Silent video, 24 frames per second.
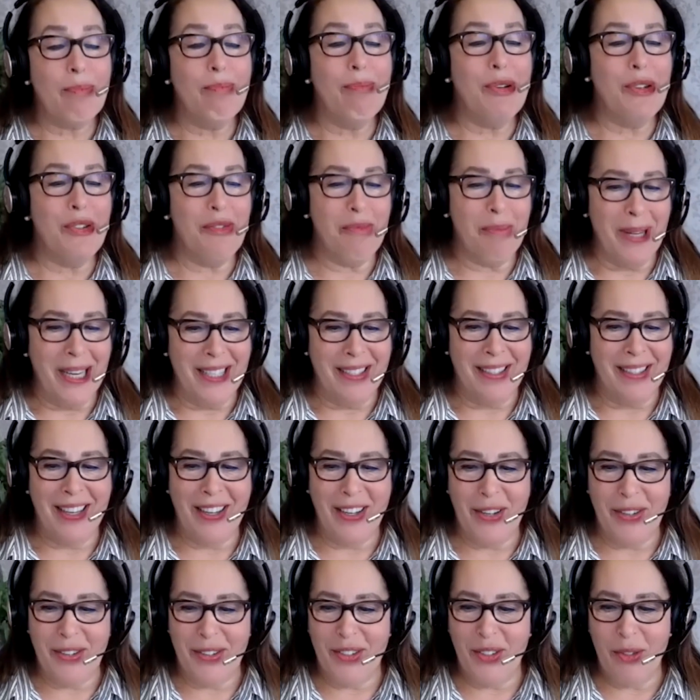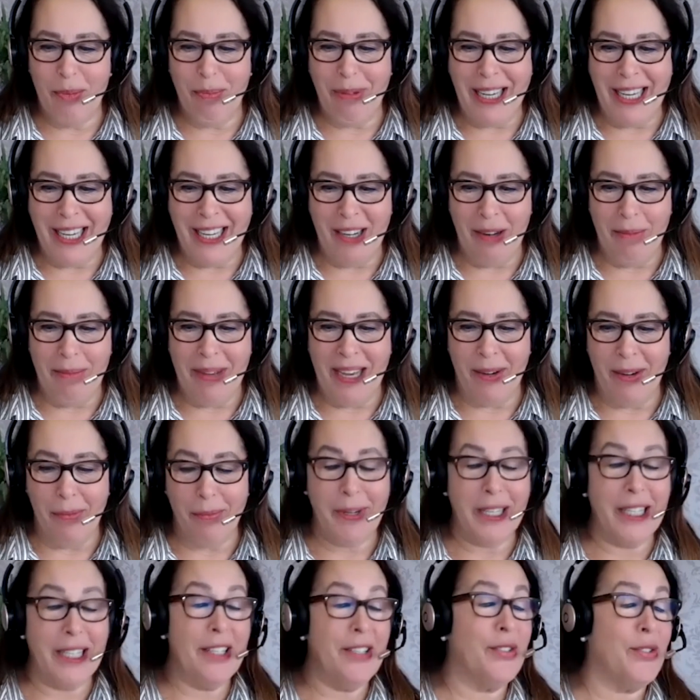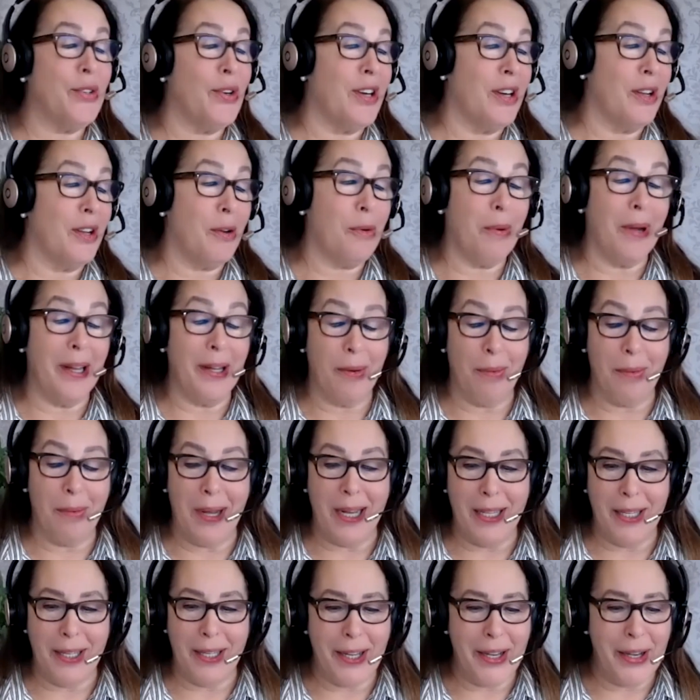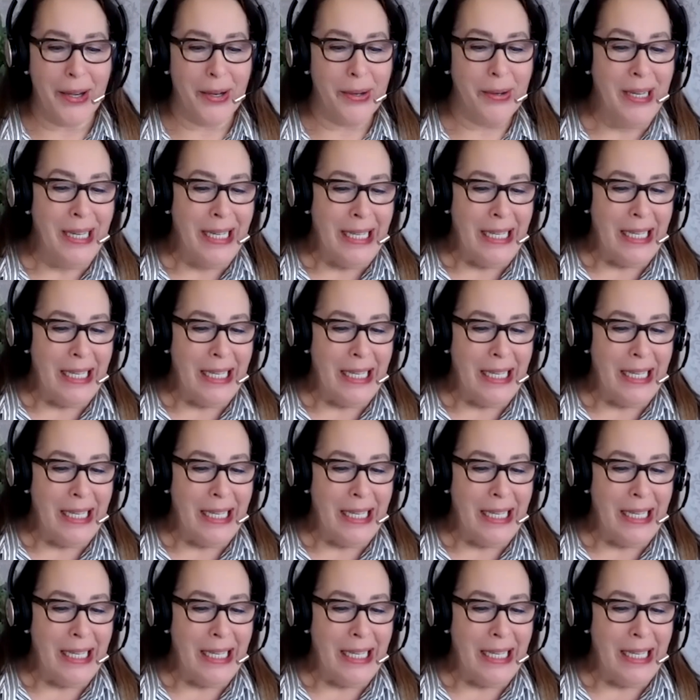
movement that you're speaking about really started quite a while ago.